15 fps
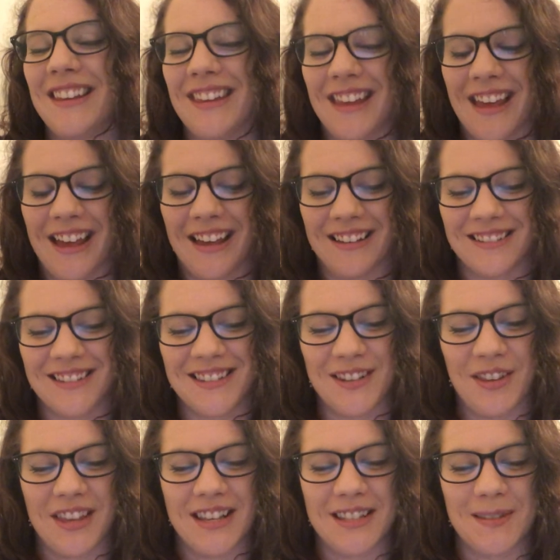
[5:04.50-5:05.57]
yeah,
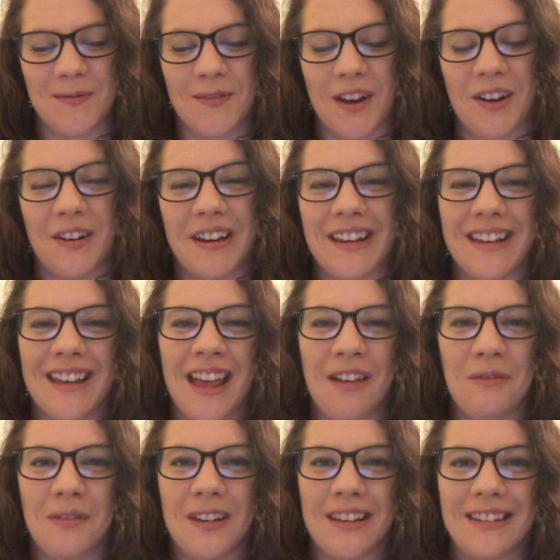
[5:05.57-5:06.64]
so there's very
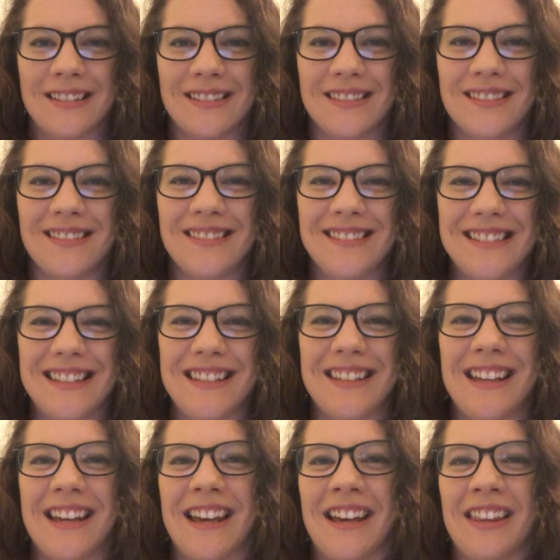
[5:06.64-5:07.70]
heavy,
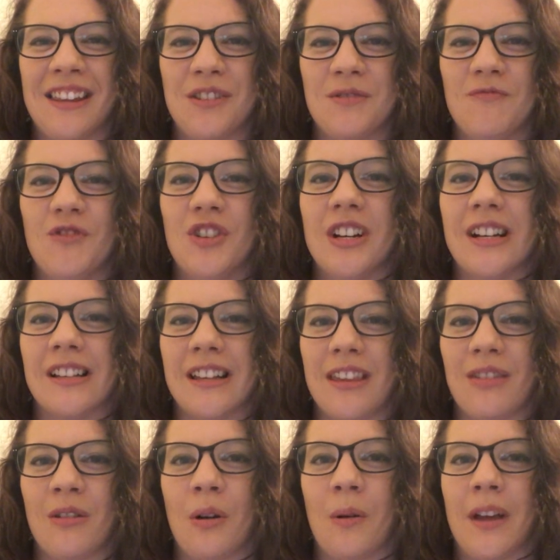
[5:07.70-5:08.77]
yeah, they're really
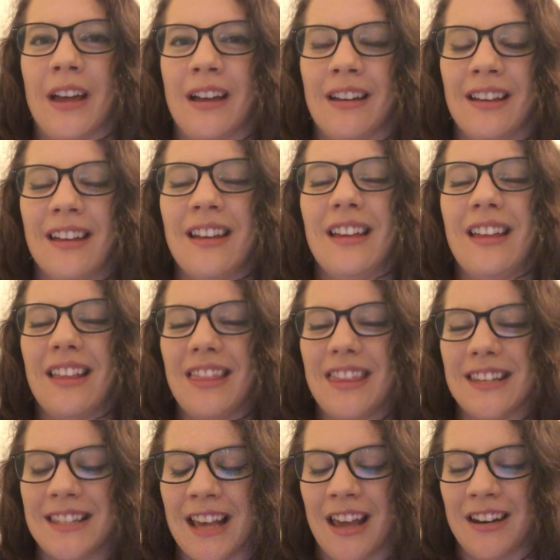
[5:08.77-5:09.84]
throwing
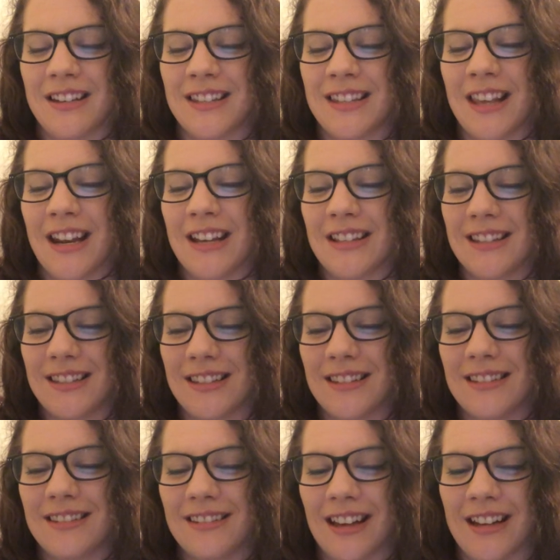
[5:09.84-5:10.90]
this at us that
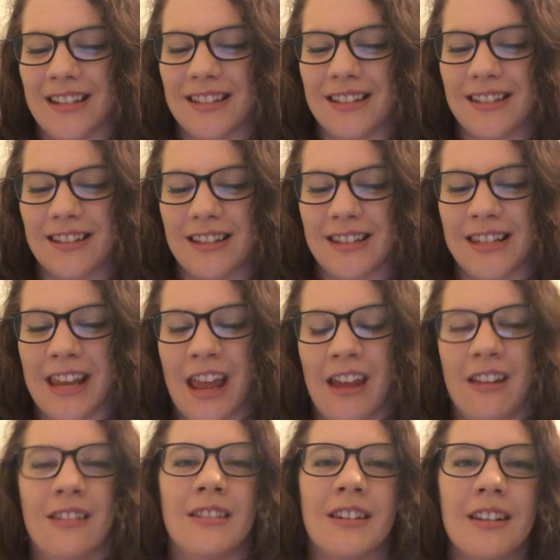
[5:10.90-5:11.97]
it's the
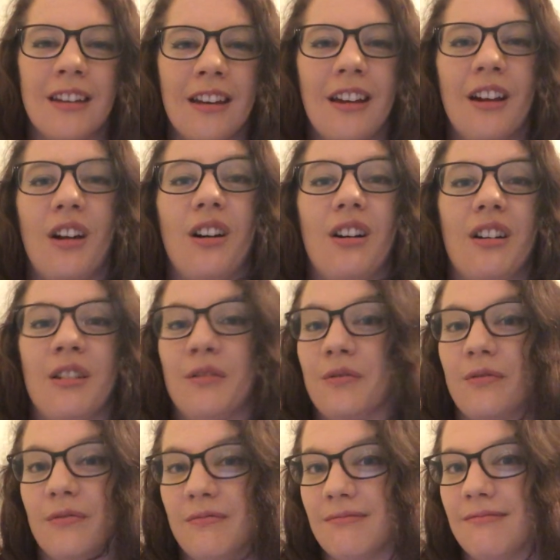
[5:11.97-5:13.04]
end
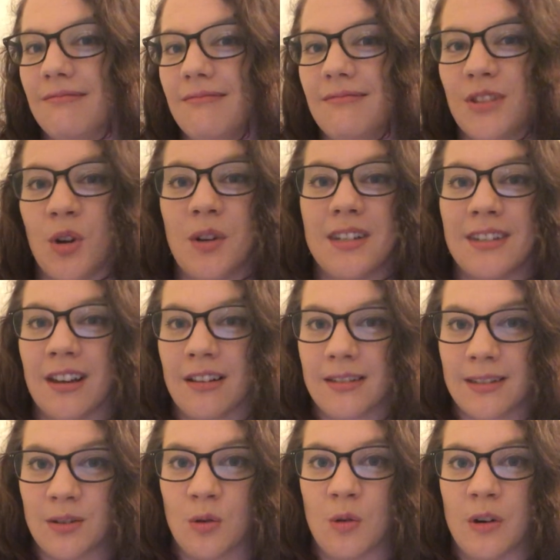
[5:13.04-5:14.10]
of Tony
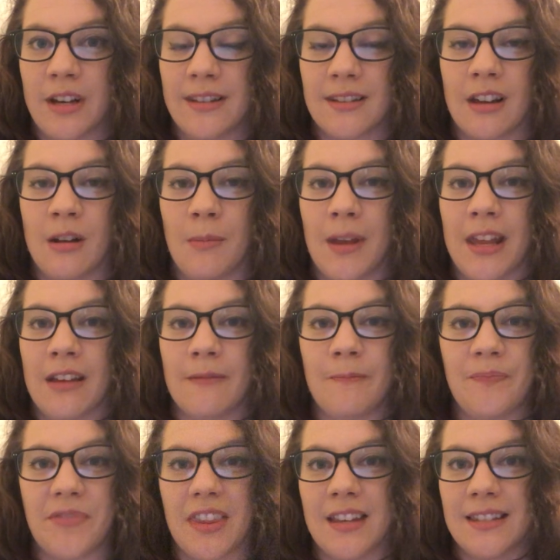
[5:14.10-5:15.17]
Stark's story. It's
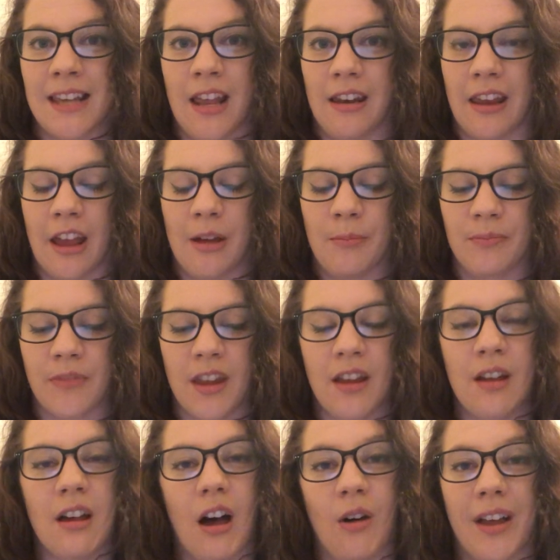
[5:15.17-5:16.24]
Endgame.
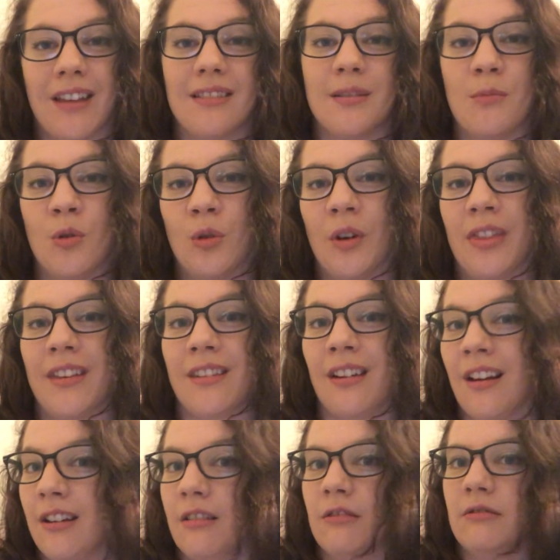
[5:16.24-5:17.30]
I'll get to more on the
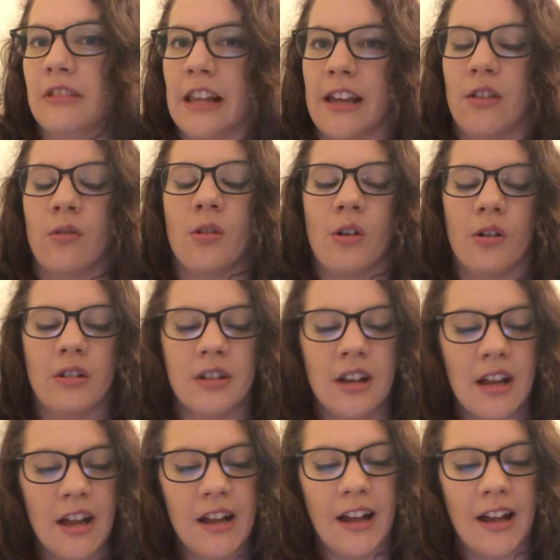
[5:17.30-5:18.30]
title later on.